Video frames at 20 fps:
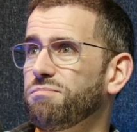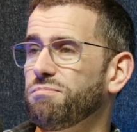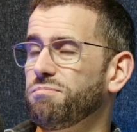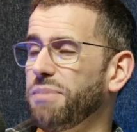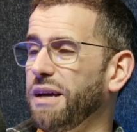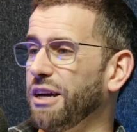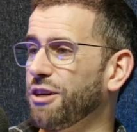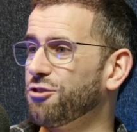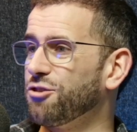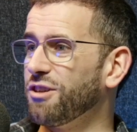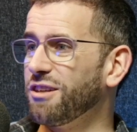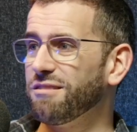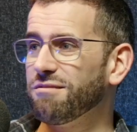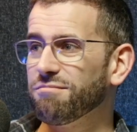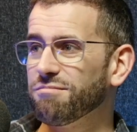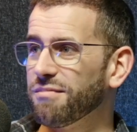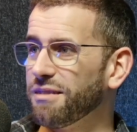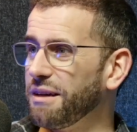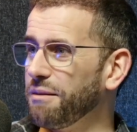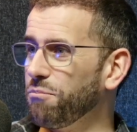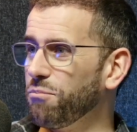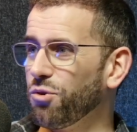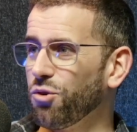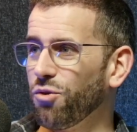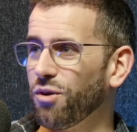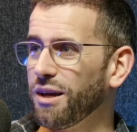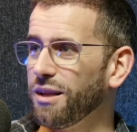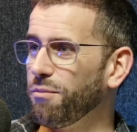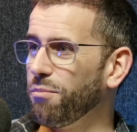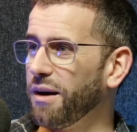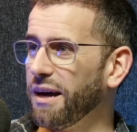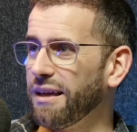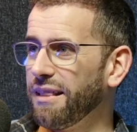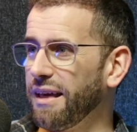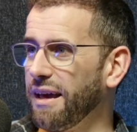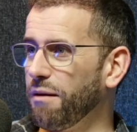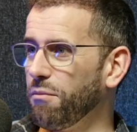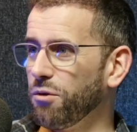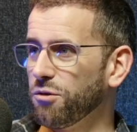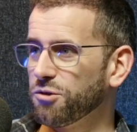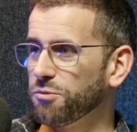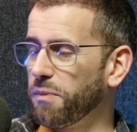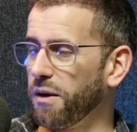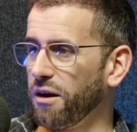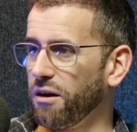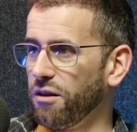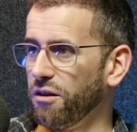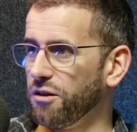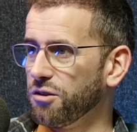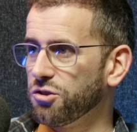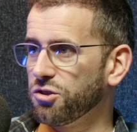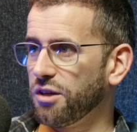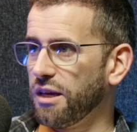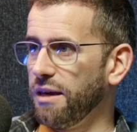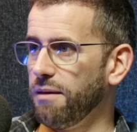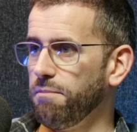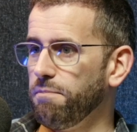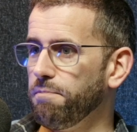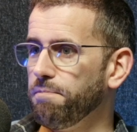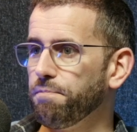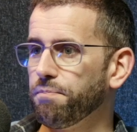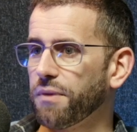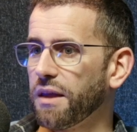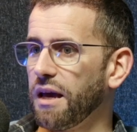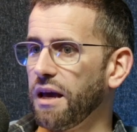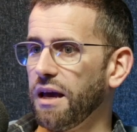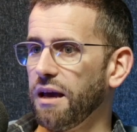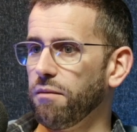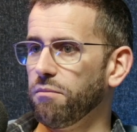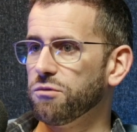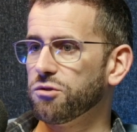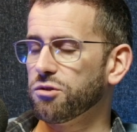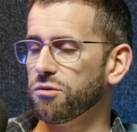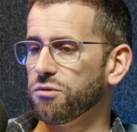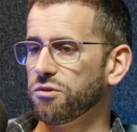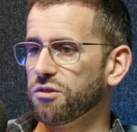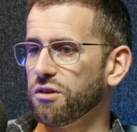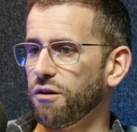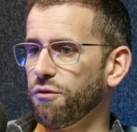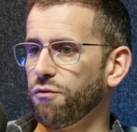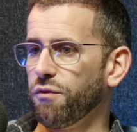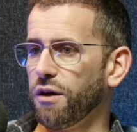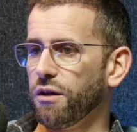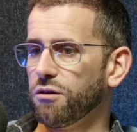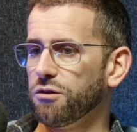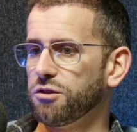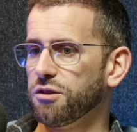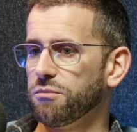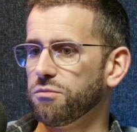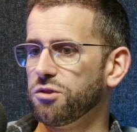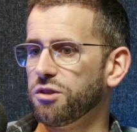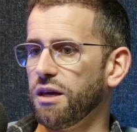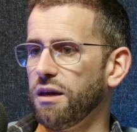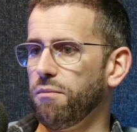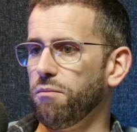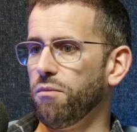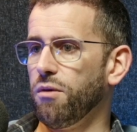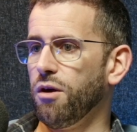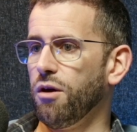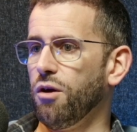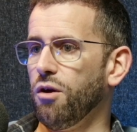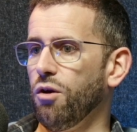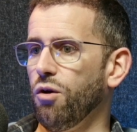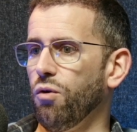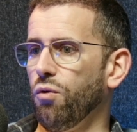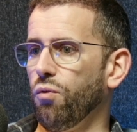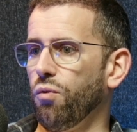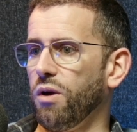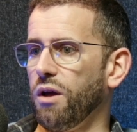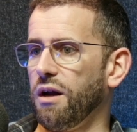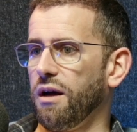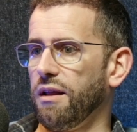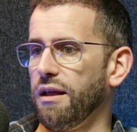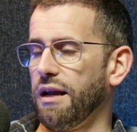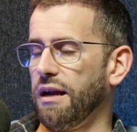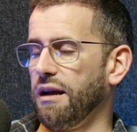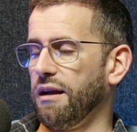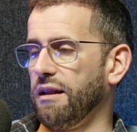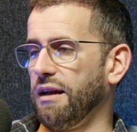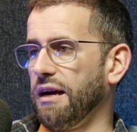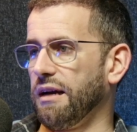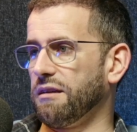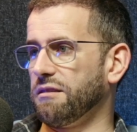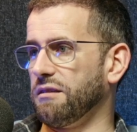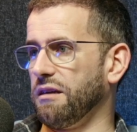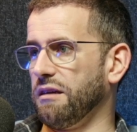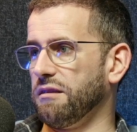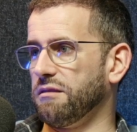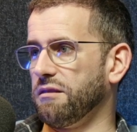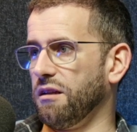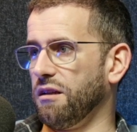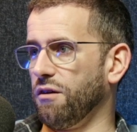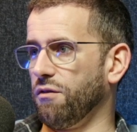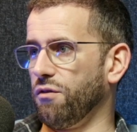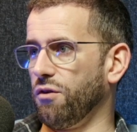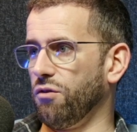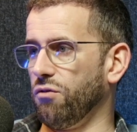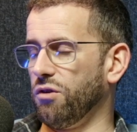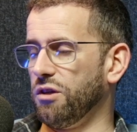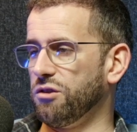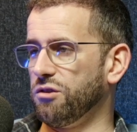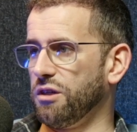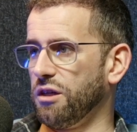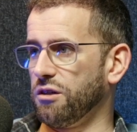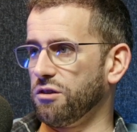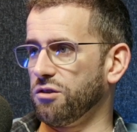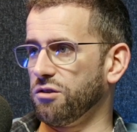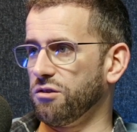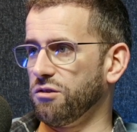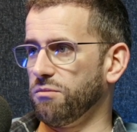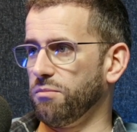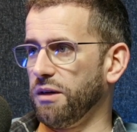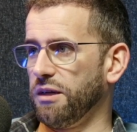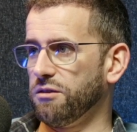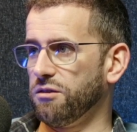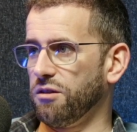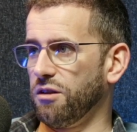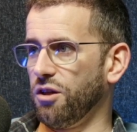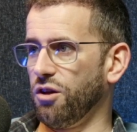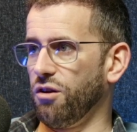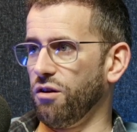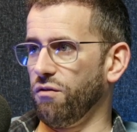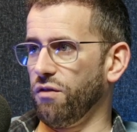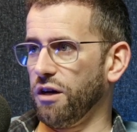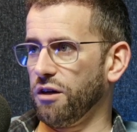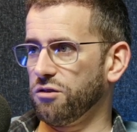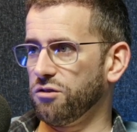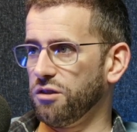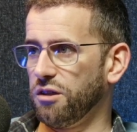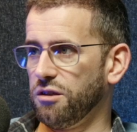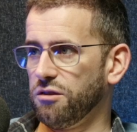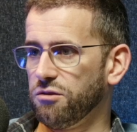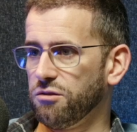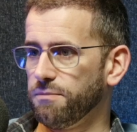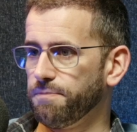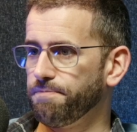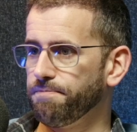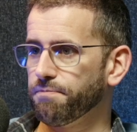person employed by them. It was part of their scheme. So it was a fellowship scheme where I then had access to different researchers and bits of the universities